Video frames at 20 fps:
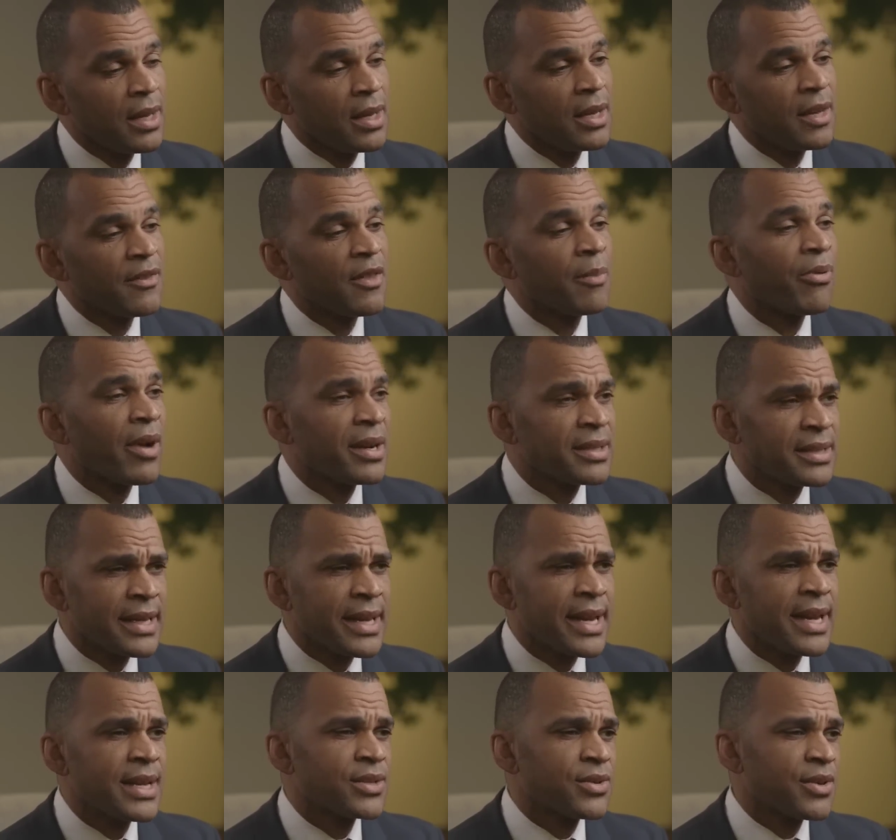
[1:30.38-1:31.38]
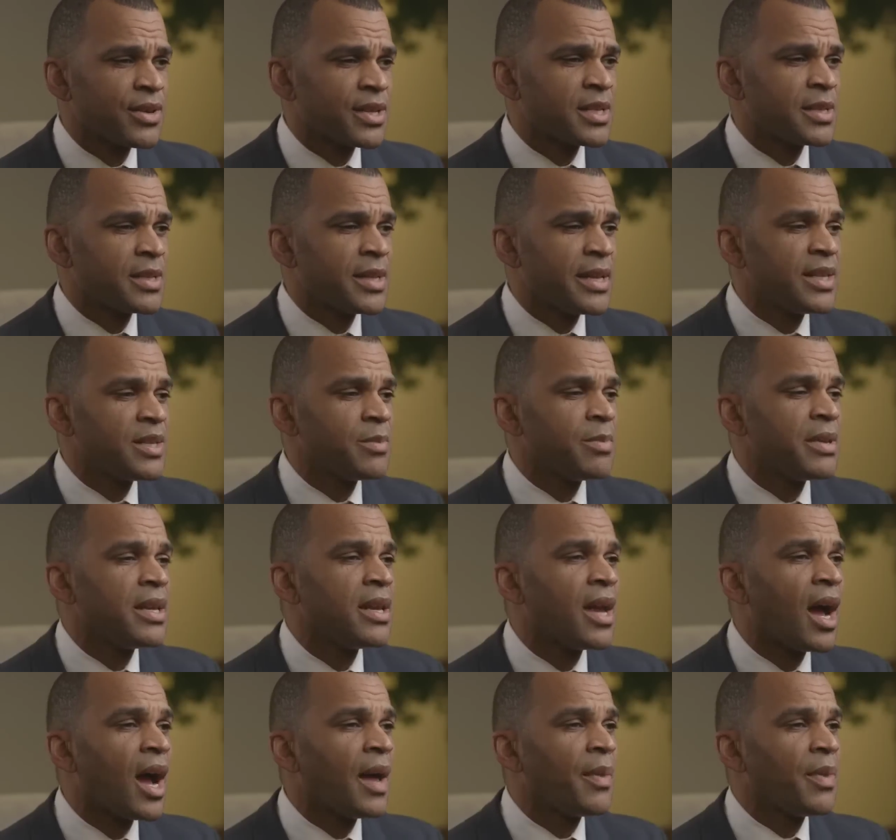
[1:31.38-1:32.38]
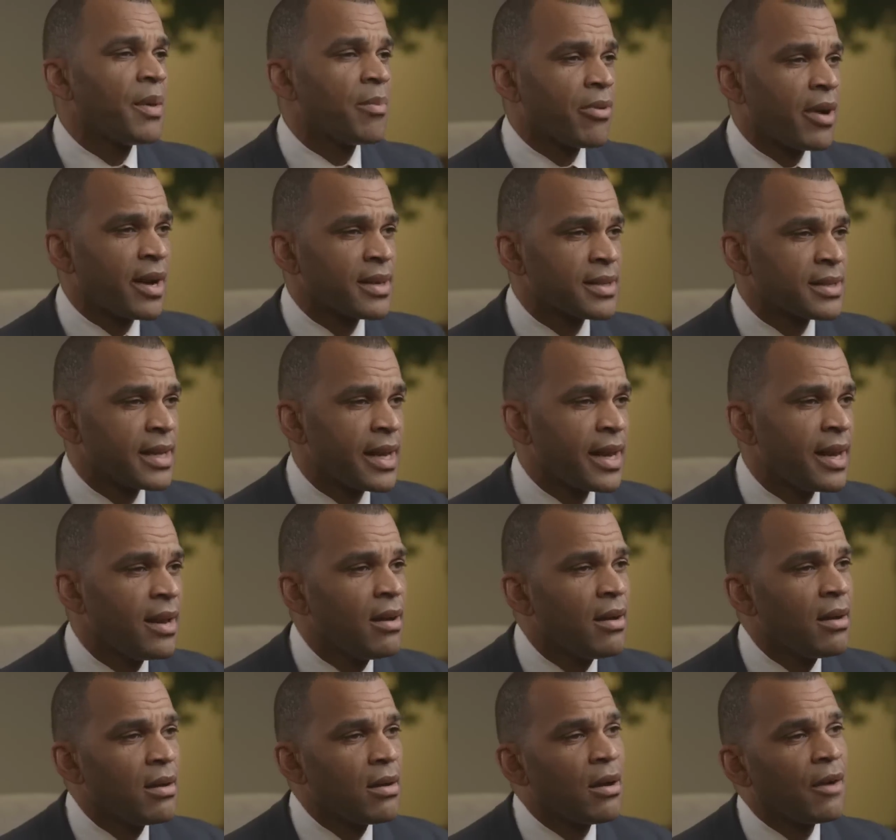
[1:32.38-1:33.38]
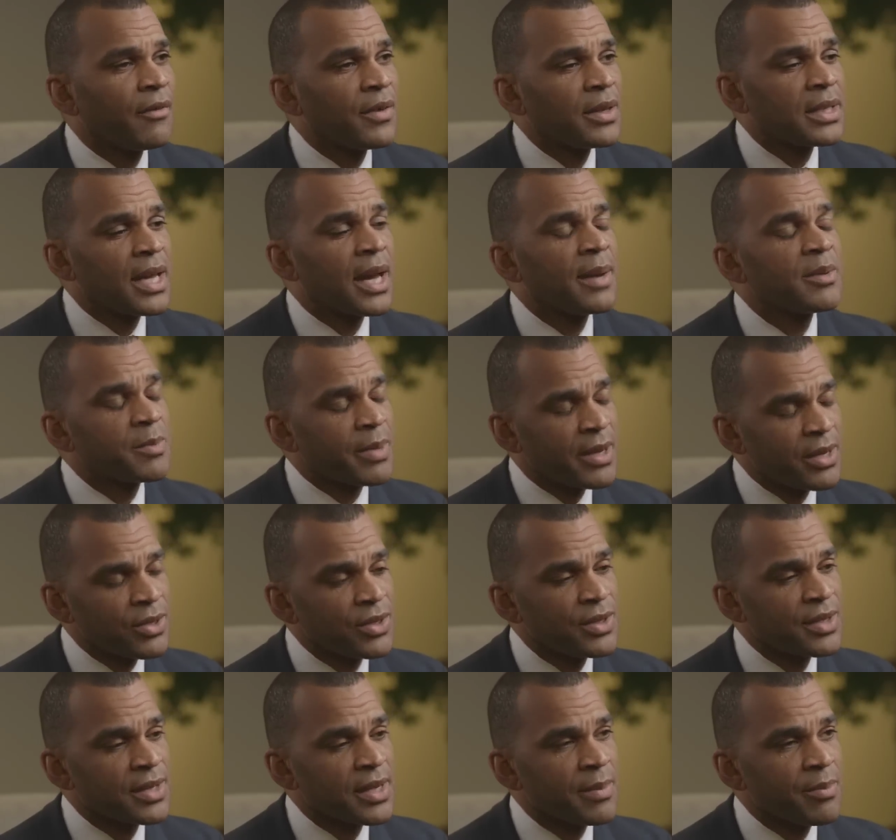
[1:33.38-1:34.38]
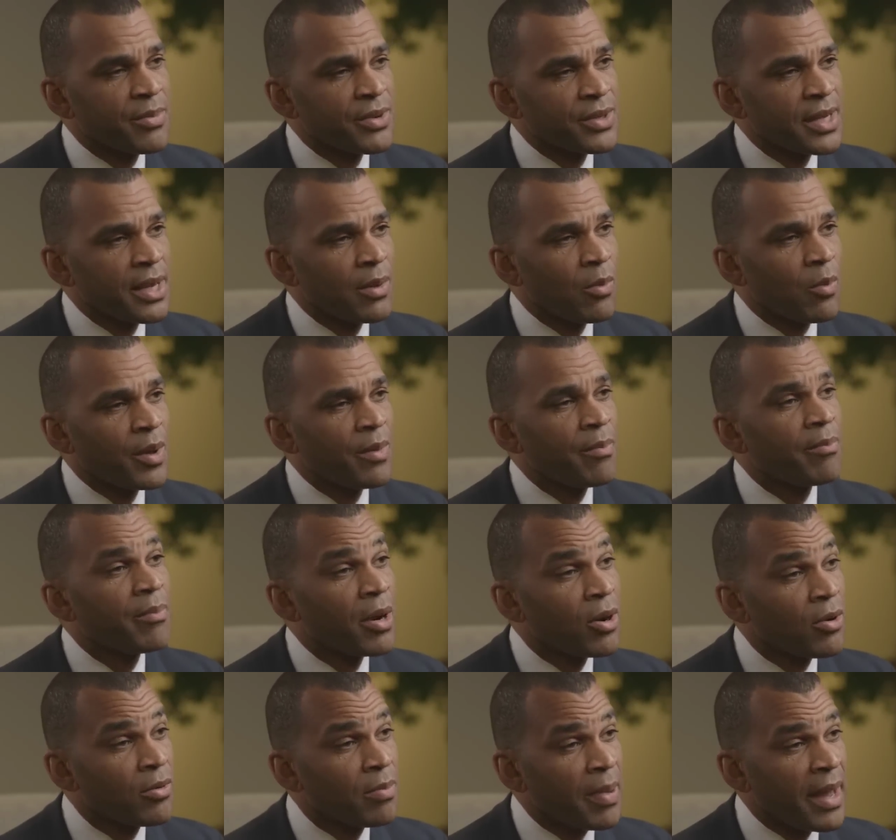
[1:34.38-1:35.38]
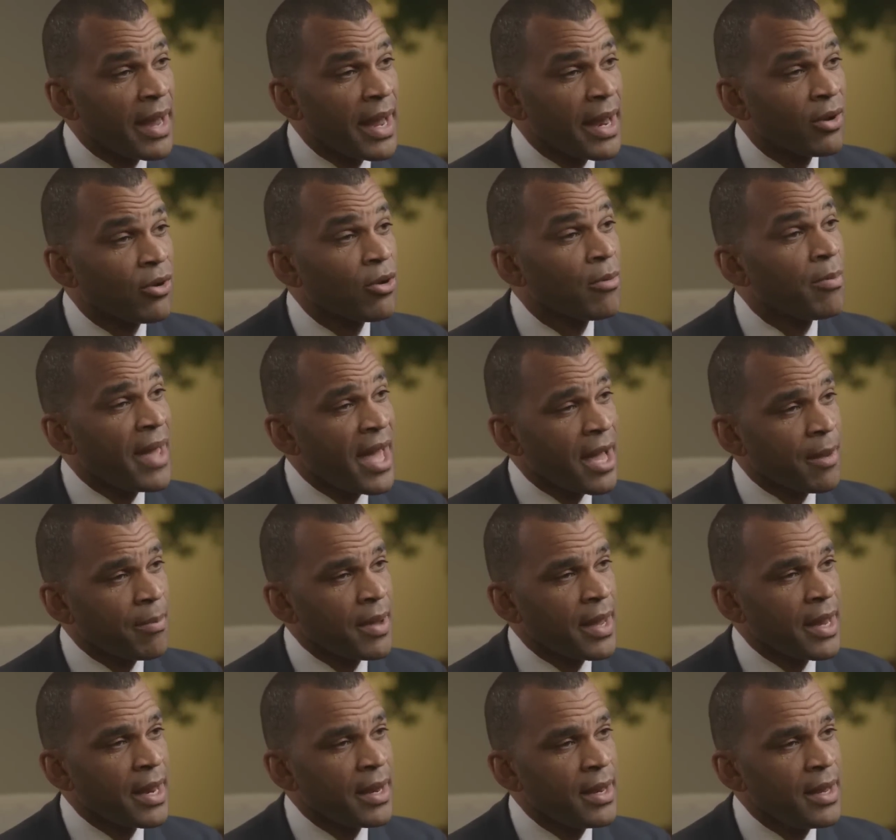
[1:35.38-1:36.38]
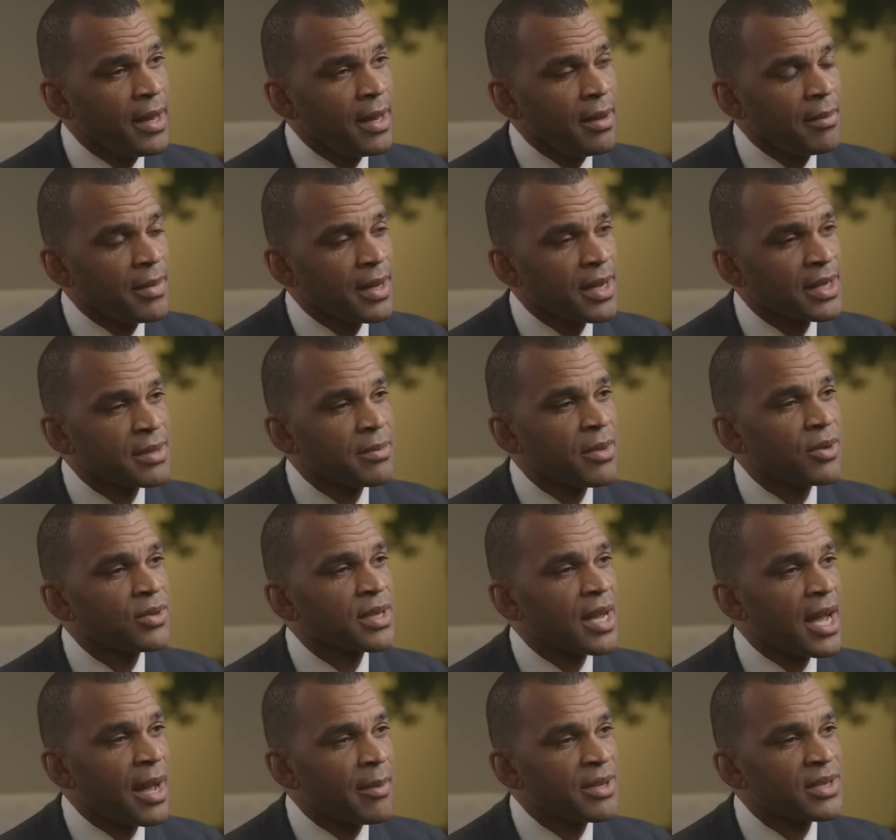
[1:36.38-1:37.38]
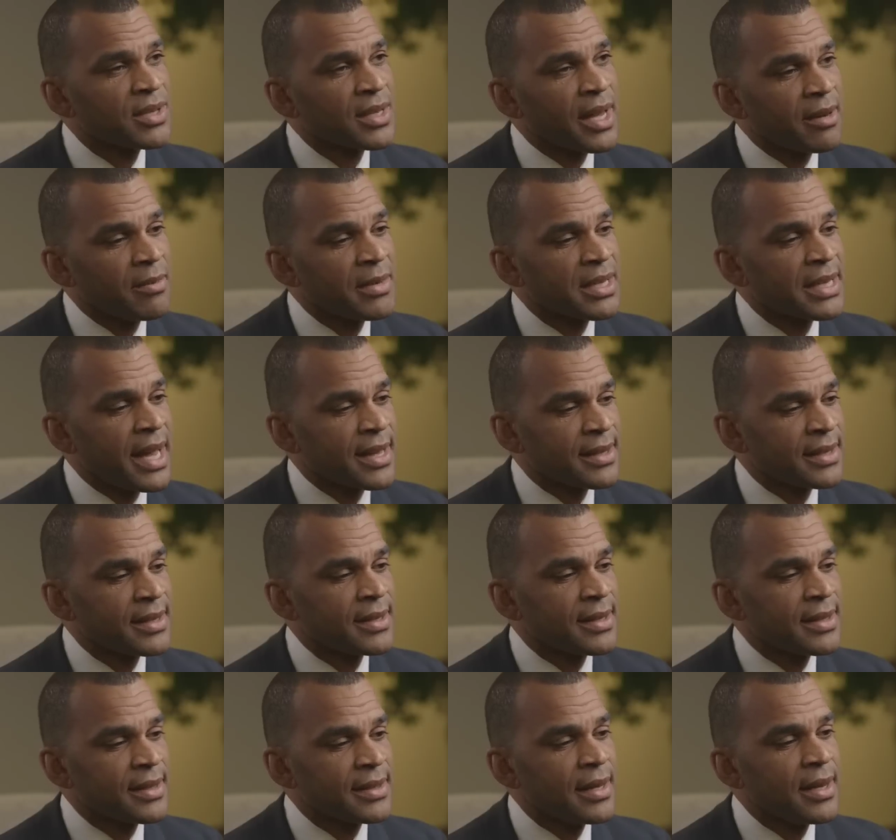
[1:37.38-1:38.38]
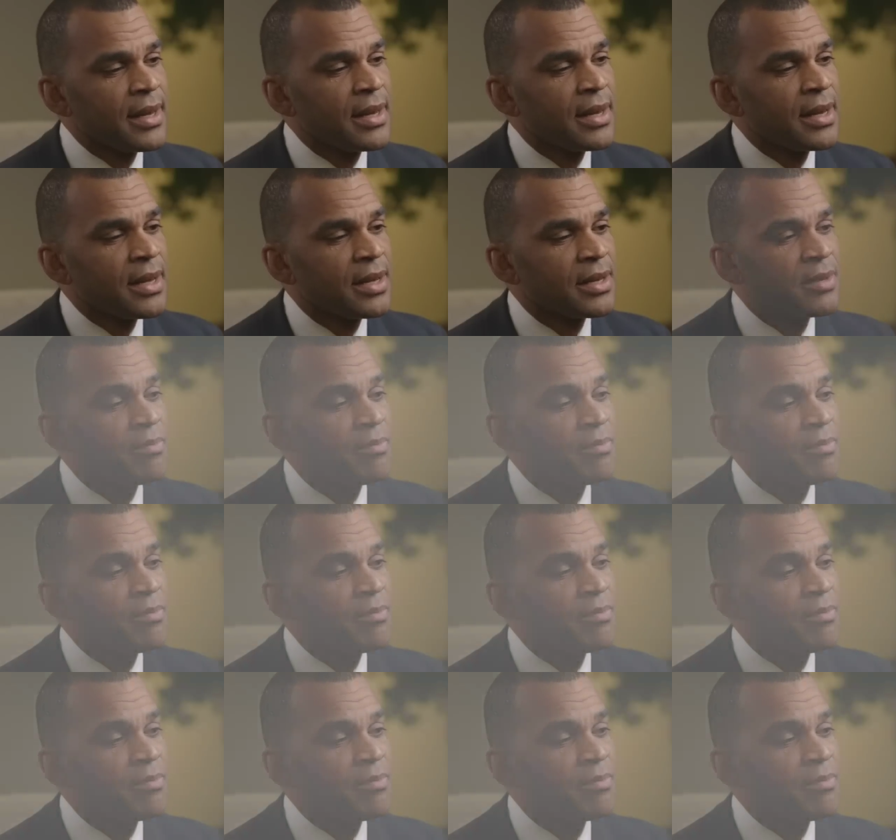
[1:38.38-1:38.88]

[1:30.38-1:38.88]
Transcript: If the prostate cancer extends beyond the prostate, oftentimes patients can present with bone pain or back pain because the most common site of metastases is